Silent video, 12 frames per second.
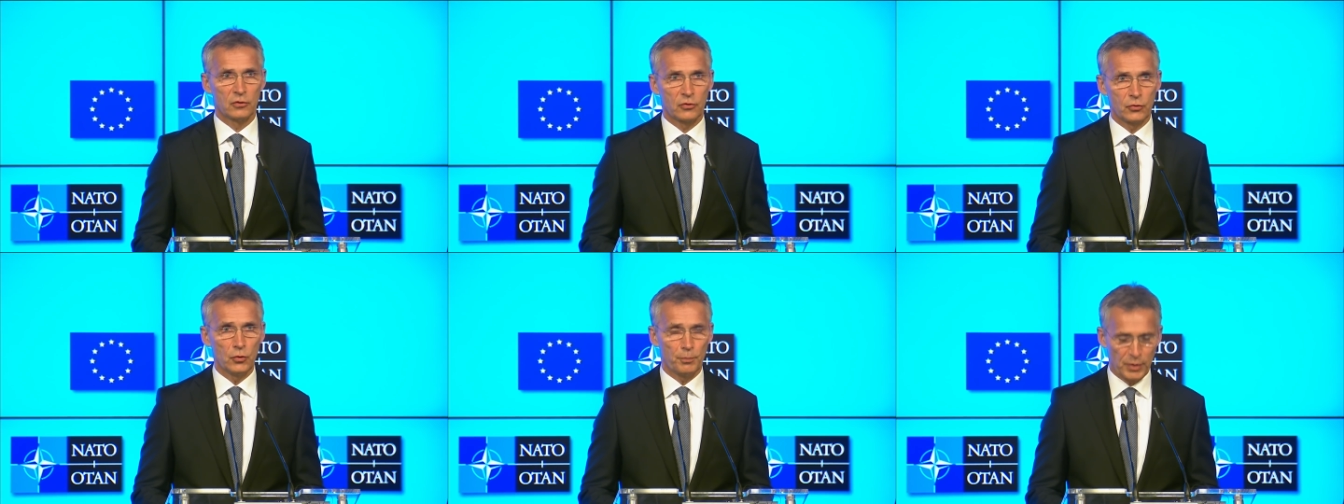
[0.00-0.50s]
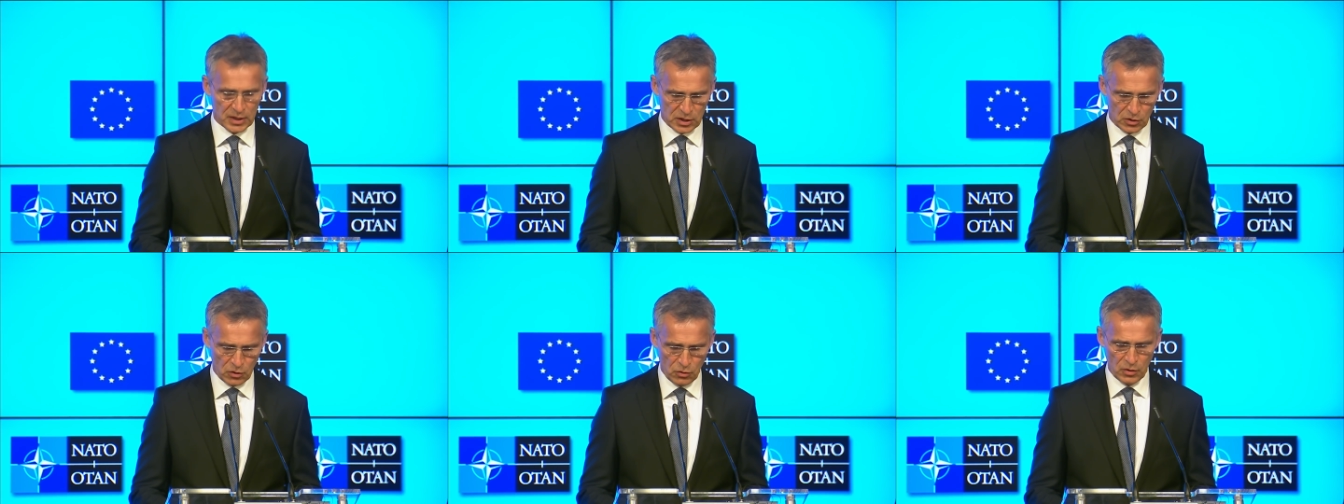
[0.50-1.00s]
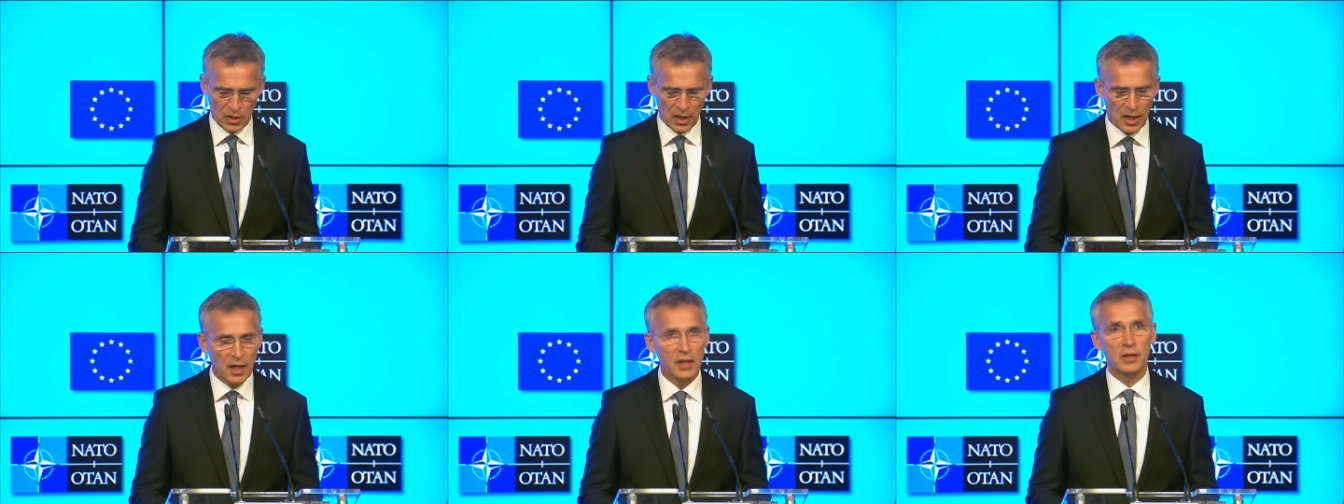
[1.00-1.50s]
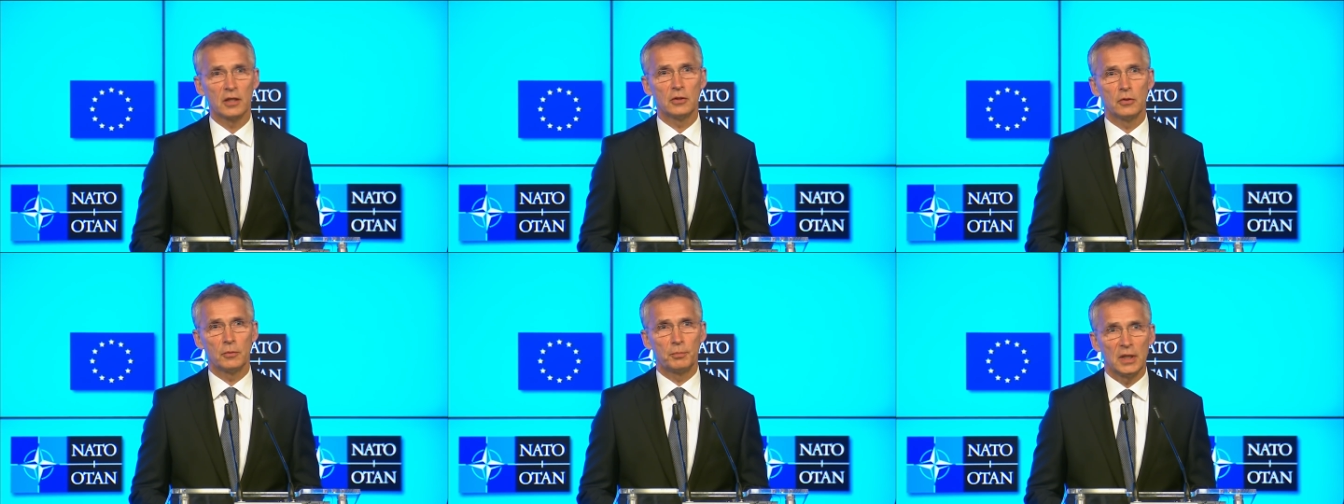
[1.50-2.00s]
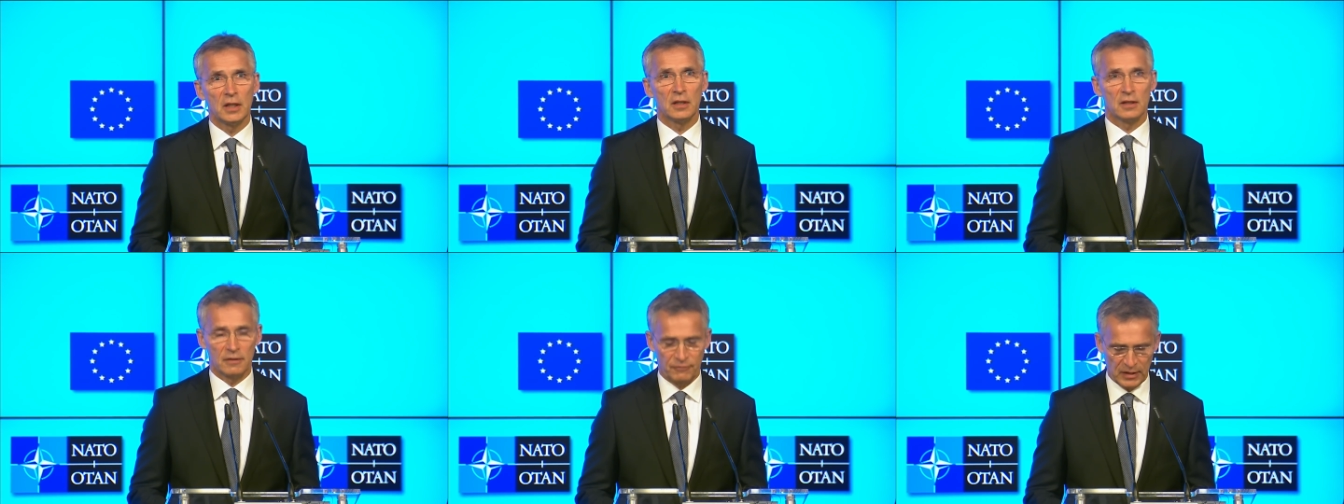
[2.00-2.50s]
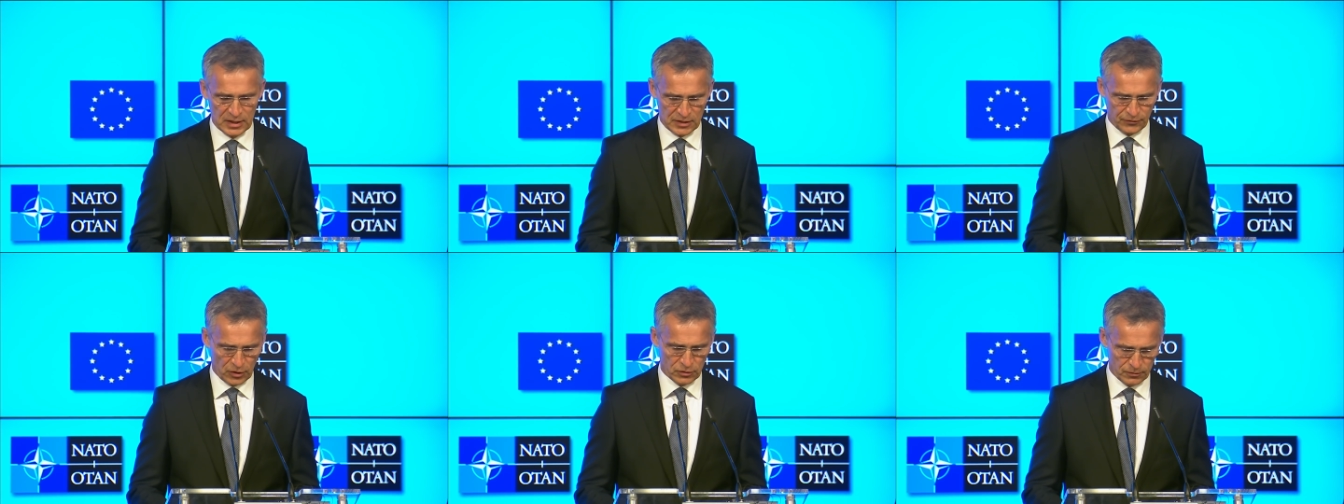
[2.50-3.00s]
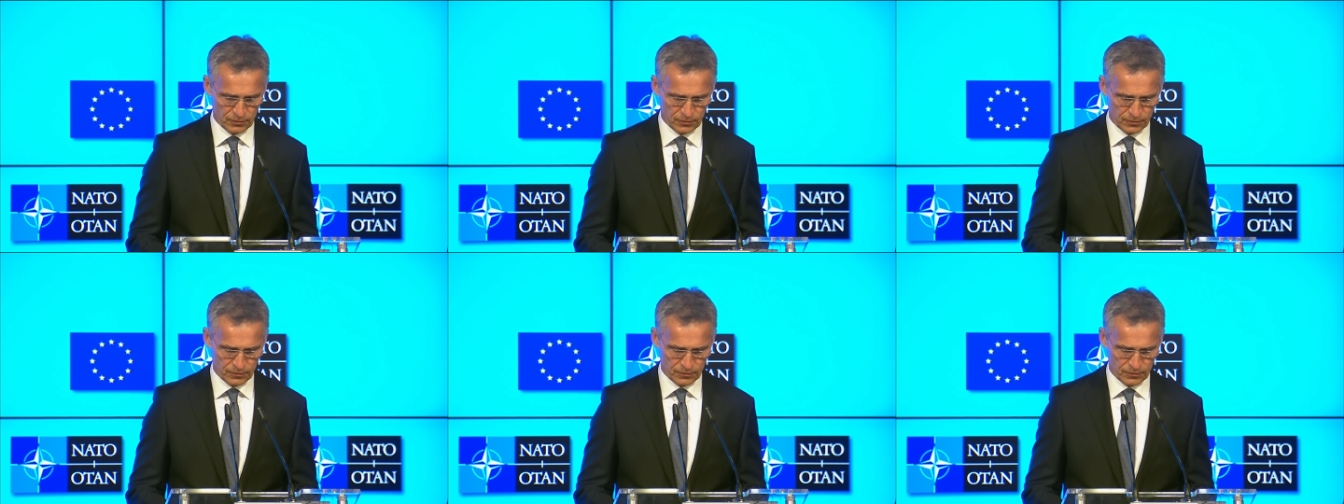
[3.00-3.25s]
through PESCO and the European Defence Fund.